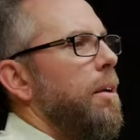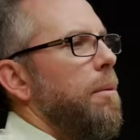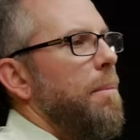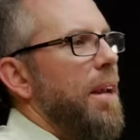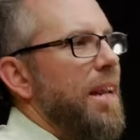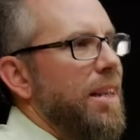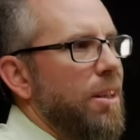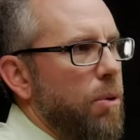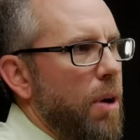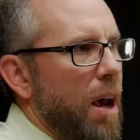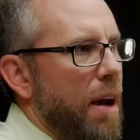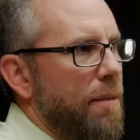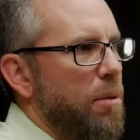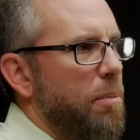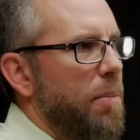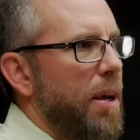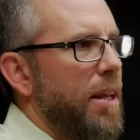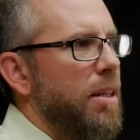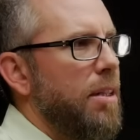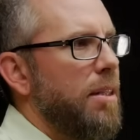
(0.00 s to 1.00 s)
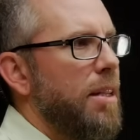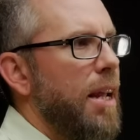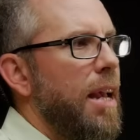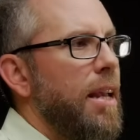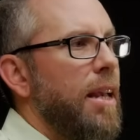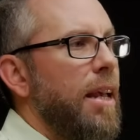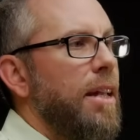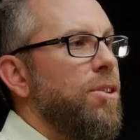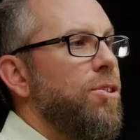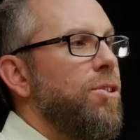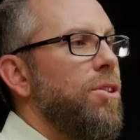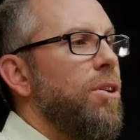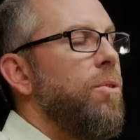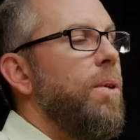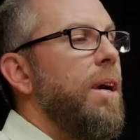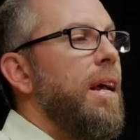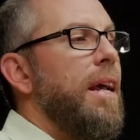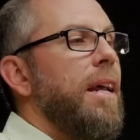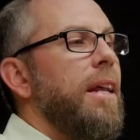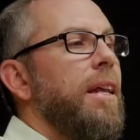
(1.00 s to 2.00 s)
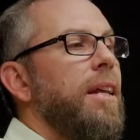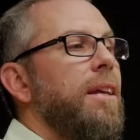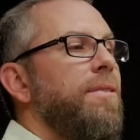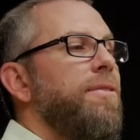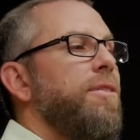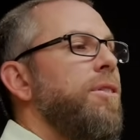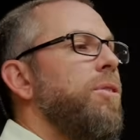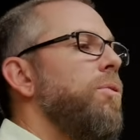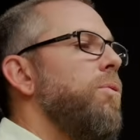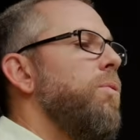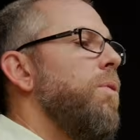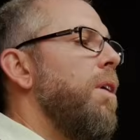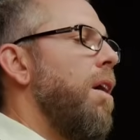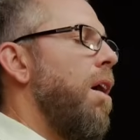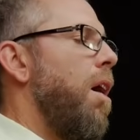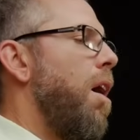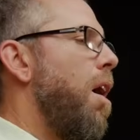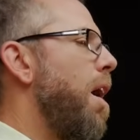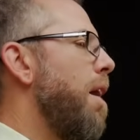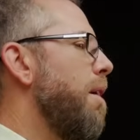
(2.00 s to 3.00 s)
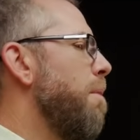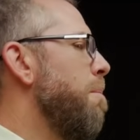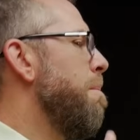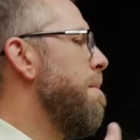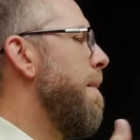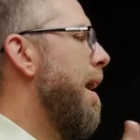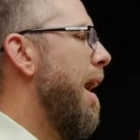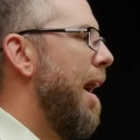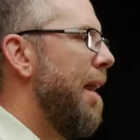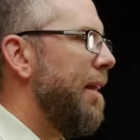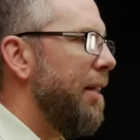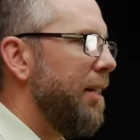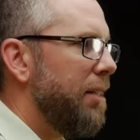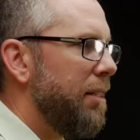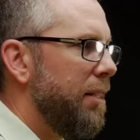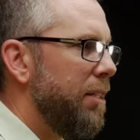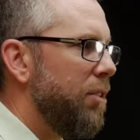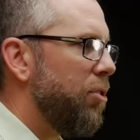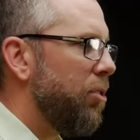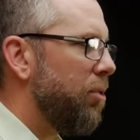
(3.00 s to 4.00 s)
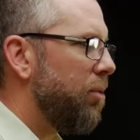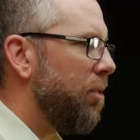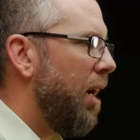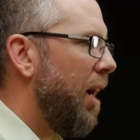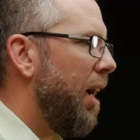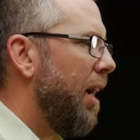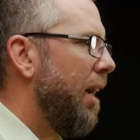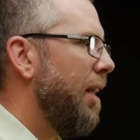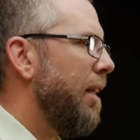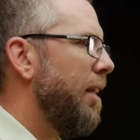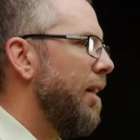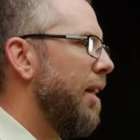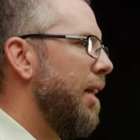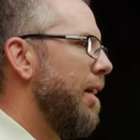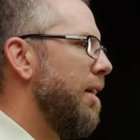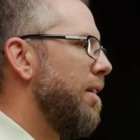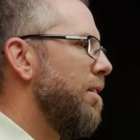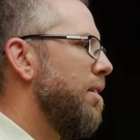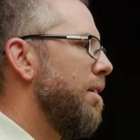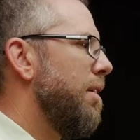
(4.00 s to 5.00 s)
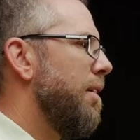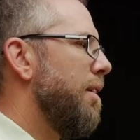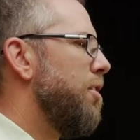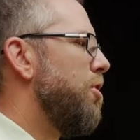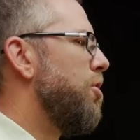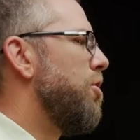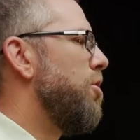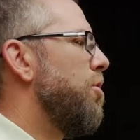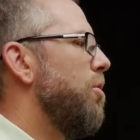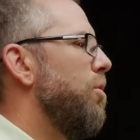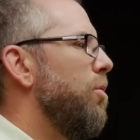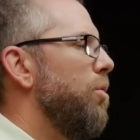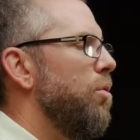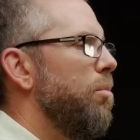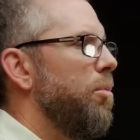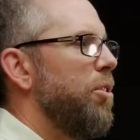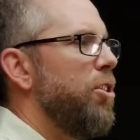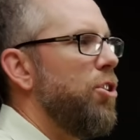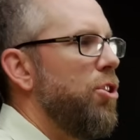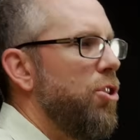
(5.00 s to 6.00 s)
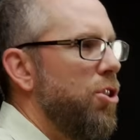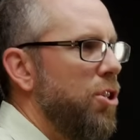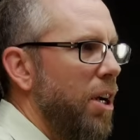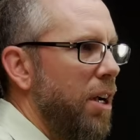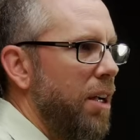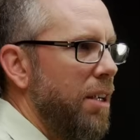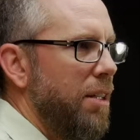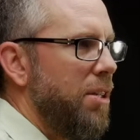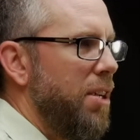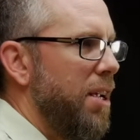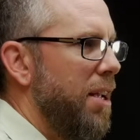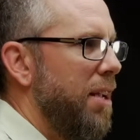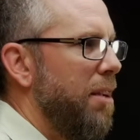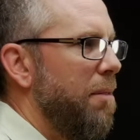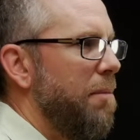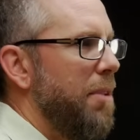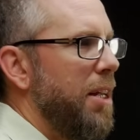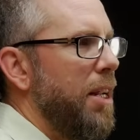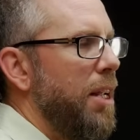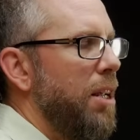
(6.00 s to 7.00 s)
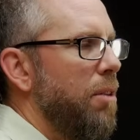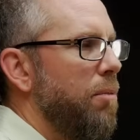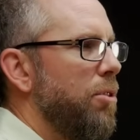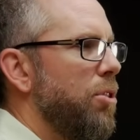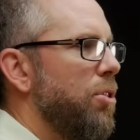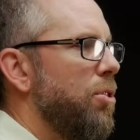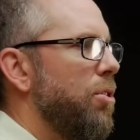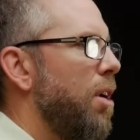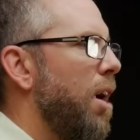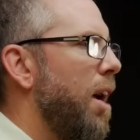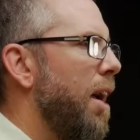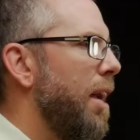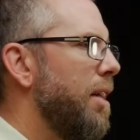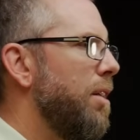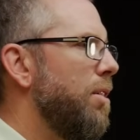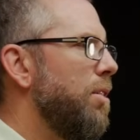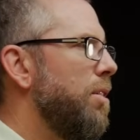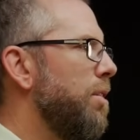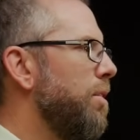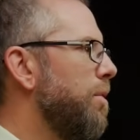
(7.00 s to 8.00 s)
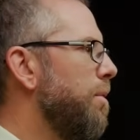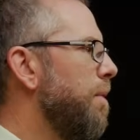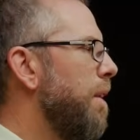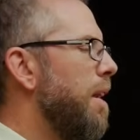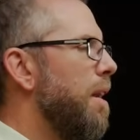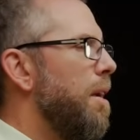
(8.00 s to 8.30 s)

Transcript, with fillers: make you have a better day. And so if you automatically try and assume or judge him that he was trying to